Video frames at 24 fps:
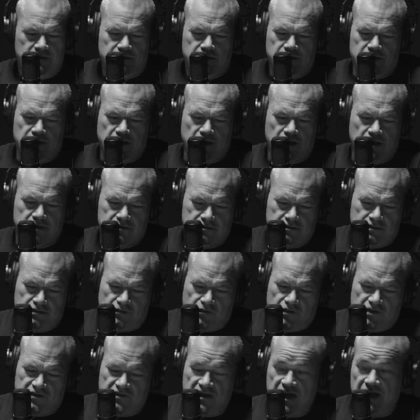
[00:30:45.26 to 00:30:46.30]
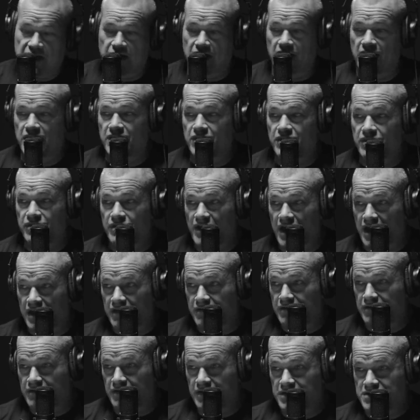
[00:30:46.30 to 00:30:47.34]
Yeah, with that guy,
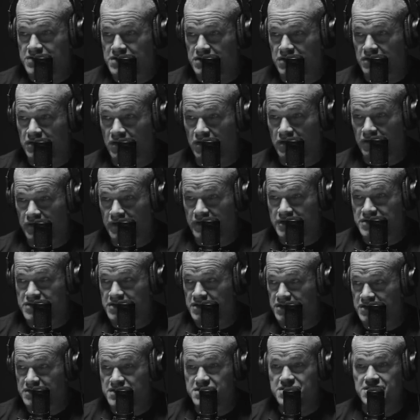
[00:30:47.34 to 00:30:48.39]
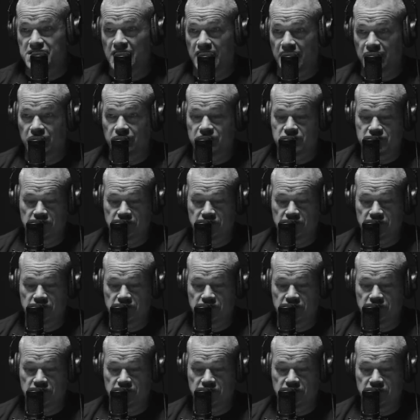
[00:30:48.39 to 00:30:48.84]
that is a is an insane